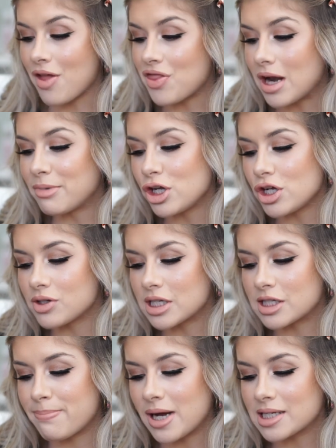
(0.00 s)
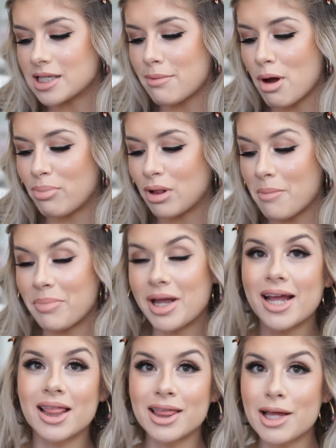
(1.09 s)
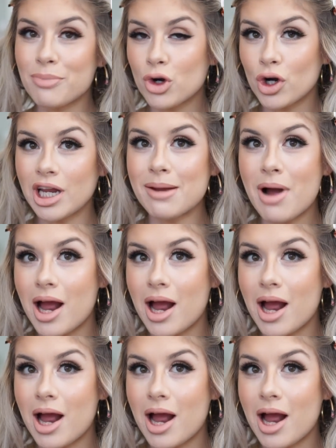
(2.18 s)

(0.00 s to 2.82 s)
And then I'm going to use this Buxom Plumping Lip Cream.